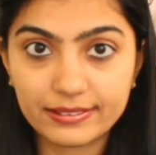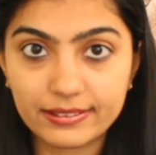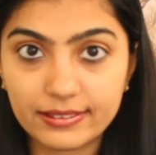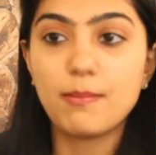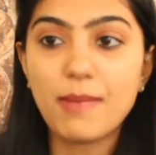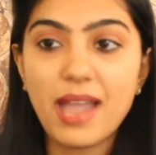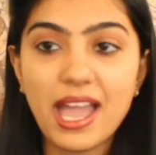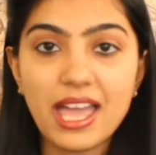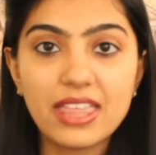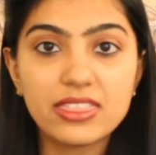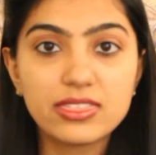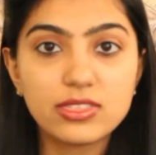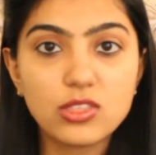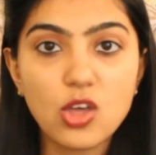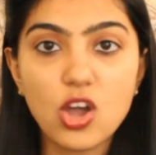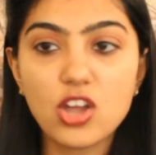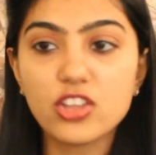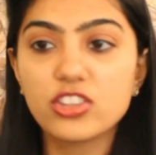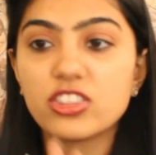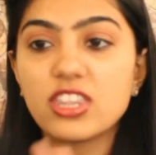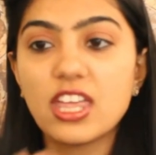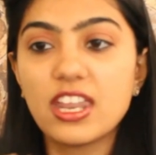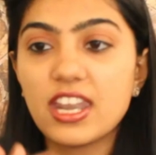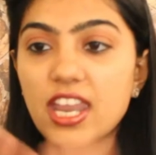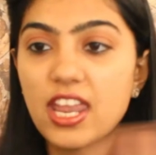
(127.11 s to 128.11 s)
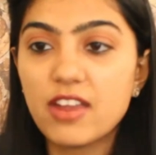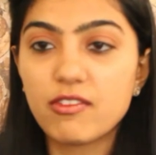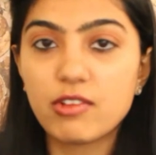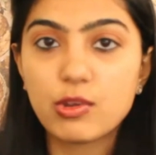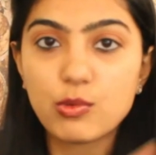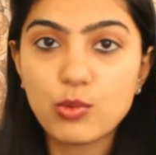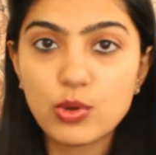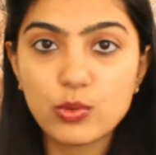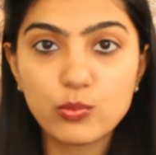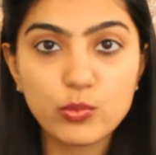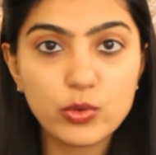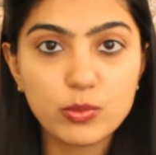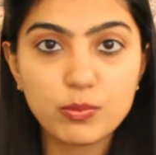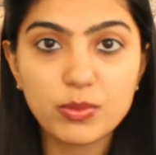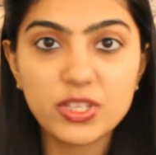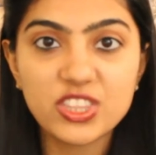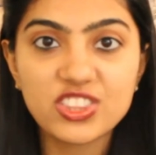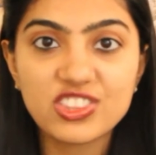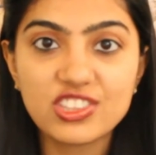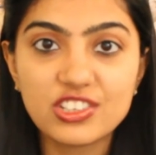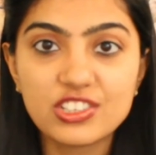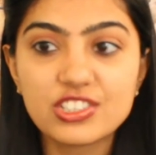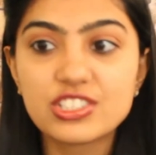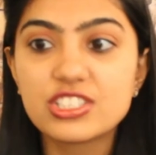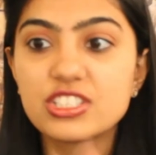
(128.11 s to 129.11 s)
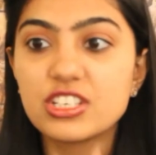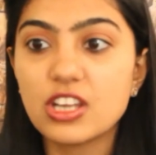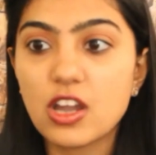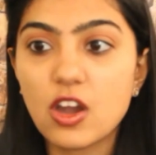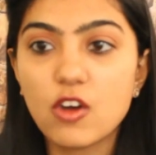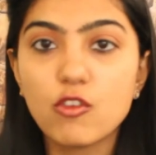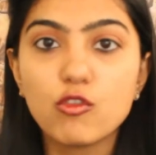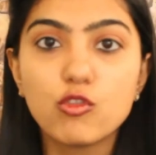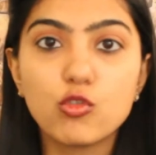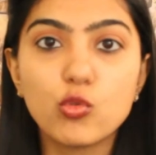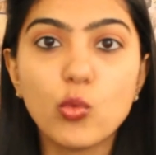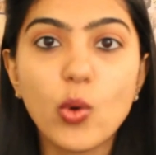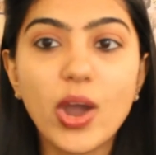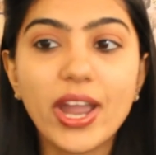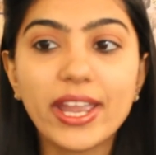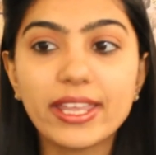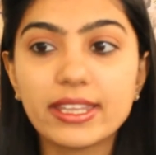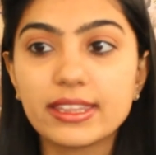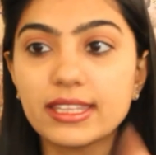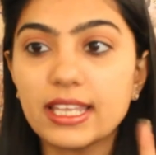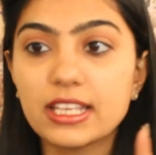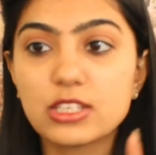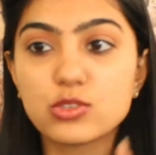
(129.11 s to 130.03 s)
The man thought that everyone would be thirsty of wine.